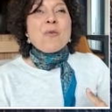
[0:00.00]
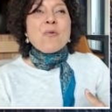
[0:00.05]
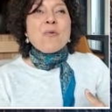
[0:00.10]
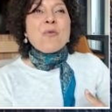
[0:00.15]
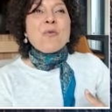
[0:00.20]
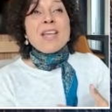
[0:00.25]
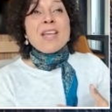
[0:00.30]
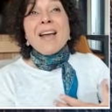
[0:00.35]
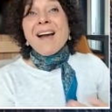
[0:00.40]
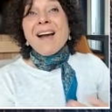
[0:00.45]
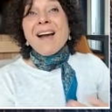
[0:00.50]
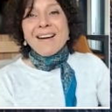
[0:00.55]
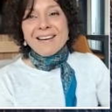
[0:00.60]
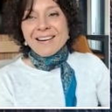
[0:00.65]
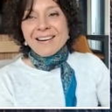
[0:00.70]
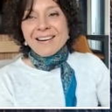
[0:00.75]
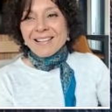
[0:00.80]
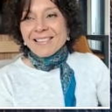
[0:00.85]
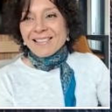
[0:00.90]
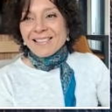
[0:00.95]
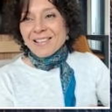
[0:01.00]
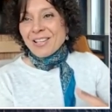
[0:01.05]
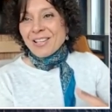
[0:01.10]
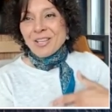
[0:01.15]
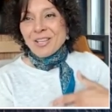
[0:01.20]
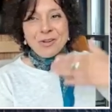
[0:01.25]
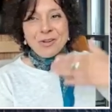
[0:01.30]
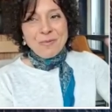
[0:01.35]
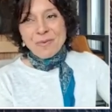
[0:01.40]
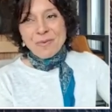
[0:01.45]
we are
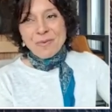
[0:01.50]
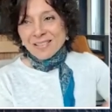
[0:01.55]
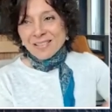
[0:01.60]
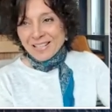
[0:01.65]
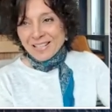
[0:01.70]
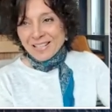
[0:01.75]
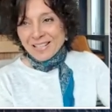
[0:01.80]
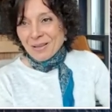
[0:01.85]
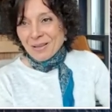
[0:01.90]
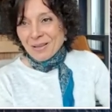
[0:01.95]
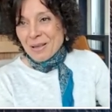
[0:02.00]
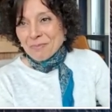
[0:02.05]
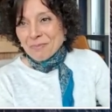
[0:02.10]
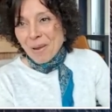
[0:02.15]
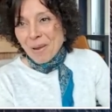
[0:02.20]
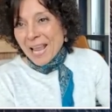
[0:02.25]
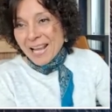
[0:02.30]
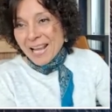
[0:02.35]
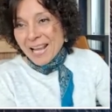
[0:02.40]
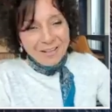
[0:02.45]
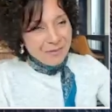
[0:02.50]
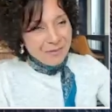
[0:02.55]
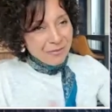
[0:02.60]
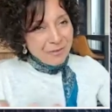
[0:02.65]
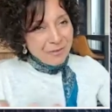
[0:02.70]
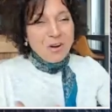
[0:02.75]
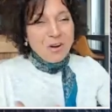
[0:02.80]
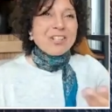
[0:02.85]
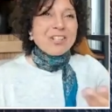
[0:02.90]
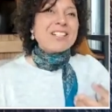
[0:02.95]
humans as, as men, of
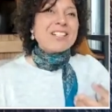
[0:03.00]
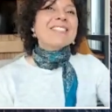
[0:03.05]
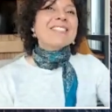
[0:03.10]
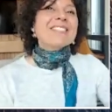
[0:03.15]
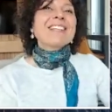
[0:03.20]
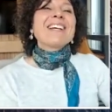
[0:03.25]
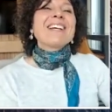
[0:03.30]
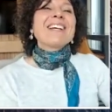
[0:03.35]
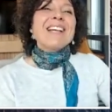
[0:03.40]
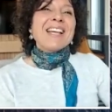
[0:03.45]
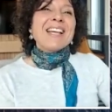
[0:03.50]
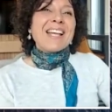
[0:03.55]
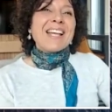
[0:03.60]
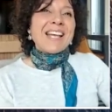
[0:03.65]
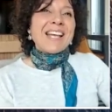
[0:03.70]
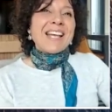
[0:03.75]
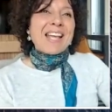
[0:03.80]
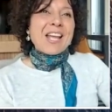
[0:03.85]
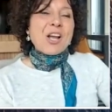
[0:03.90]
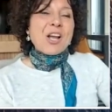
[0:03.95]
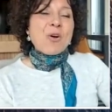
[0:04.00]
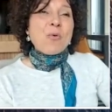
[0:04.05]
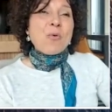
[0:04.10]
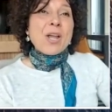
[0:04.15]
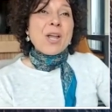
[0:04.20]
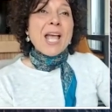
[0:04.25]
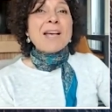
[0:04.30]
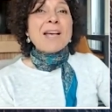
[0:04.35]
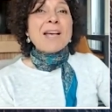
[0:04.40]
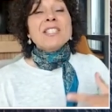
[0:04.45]
course. Uh,
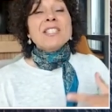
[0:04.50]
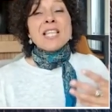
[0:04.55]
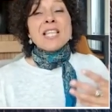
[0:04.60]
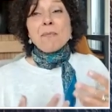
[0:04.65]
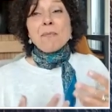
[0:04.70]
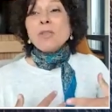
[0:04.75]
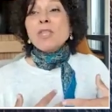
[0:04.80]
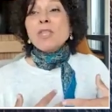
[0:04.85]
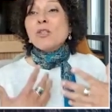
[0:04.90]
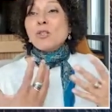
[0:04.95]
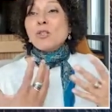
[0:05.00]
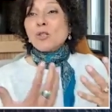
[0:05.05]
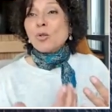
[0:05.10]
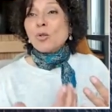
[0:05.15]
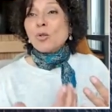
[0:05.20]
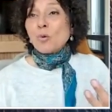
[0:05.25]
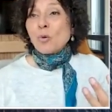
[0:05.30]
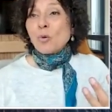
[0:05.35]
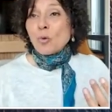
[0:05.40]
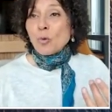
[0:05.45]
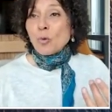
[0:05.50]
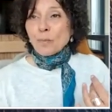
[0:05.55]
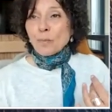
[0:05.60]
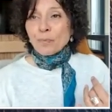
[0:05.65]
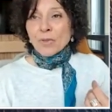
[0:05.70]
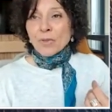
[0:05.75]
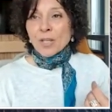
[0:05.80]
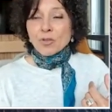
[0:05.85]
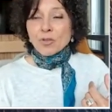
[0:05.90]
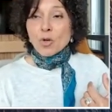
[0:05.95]
we have something to
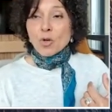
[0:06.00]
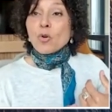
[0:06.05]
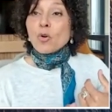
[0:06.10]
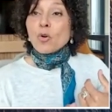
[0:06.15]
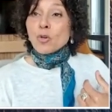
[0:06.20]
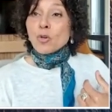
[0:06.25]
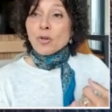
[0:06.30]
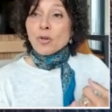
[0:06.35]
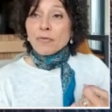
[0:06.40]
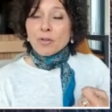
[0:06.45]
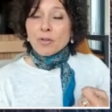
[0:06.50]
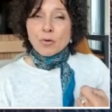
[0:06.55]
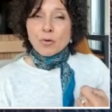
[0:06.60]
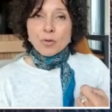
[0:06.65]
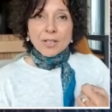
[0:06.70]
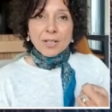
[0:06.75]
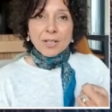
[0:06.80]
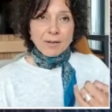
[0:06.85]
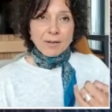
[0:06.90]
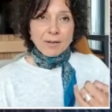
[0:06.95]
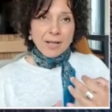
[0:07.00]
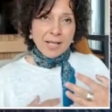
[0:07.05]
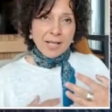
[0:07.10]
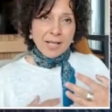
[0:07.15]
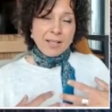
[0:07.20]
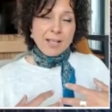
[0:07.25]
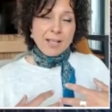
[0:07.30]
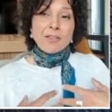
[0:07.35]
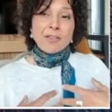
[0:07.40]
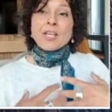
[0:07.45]
to contribute
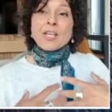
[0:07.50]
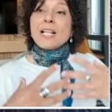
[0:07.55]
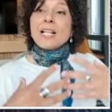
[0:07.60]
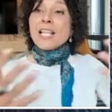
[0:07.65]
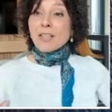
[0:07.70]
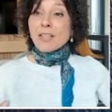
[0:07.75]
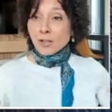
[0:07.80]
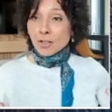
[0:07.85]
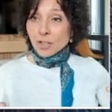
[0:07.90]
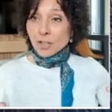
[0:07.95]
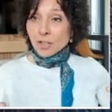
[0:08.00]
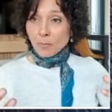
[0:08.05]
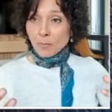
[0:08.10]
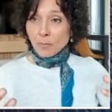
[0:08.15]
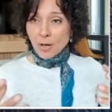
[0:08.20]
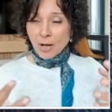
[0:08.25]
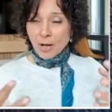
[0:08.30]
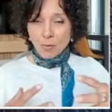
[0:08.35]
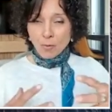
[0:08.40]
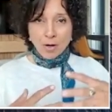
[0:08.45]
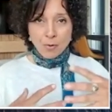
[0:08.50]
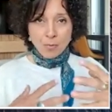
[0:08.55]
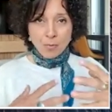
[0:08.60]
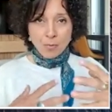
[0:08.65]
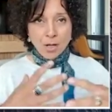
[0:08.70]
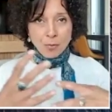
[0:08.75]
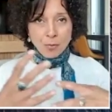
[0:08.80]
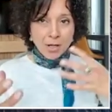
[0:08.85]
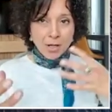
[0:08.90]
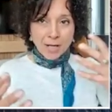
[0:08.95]
in, in the leadership. Our, our,
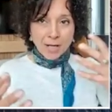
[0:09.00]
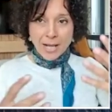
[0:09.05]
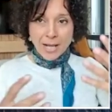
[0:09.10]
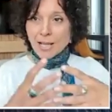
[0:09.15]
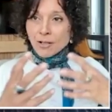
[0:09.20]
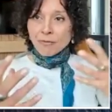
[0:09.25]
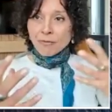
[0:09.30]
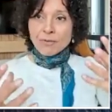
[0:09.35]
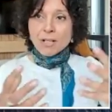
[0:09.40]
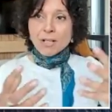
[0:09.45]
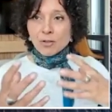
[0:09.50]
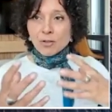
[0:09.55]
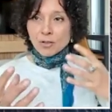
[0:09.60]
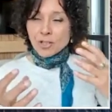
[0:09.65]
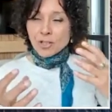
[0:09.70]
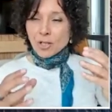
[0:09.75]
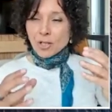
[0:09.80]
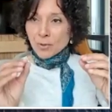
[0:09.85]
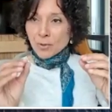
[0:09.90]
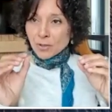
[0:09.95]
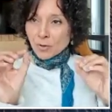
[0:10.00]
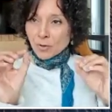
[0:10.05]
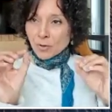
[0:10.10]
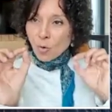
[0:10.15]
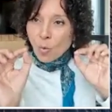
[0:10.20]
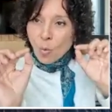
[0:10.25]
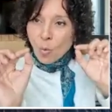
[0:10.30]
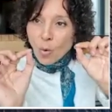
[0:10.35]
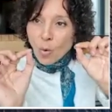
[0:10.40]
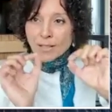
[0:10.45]
our, kind of leadership is
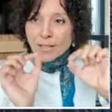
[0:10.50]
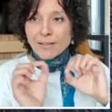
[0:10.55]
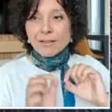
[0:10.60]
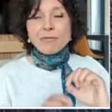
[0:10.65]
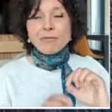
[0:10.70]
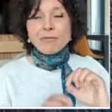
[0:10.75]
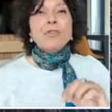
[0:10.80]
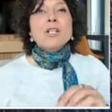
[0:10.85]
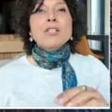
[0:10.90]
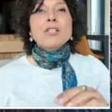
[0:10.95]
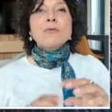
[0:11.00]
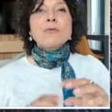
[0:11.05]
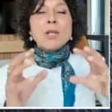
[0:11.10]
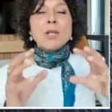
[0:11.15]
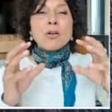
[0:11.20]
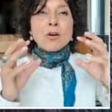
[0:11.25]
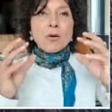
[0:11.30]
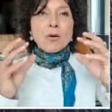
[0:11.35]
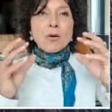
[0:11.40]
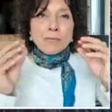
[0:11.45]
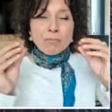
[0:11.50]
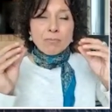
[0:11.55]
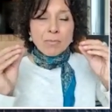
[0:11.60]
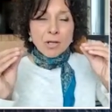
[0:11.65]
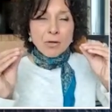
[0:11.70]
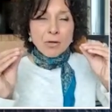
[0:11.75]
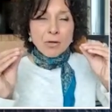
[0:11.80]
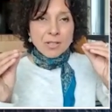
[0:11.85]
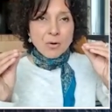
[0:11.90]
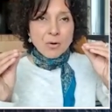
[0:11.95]
quite different because
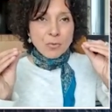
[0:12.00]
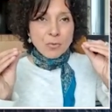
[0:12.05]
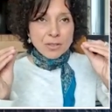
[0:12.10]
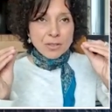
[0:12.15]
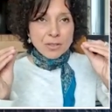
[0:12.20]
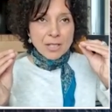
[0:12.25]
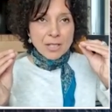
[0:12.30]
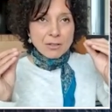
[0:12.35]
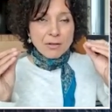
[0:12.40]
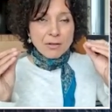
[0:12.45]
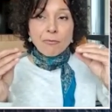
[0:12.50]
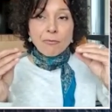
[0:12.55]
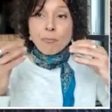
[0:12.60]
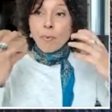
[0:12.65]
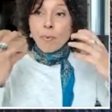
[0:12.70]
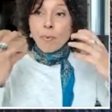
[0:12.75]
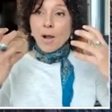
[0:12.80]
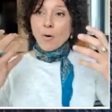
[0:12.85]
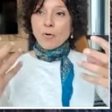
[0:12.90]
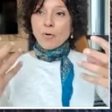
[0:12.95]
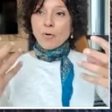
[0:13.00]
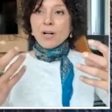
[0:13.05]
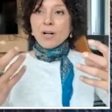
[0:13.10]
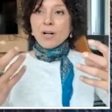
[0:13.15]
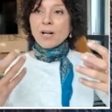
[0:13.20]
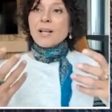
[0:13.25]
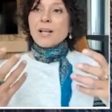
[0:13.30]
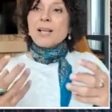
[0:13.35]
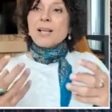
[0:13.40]
because our sense of power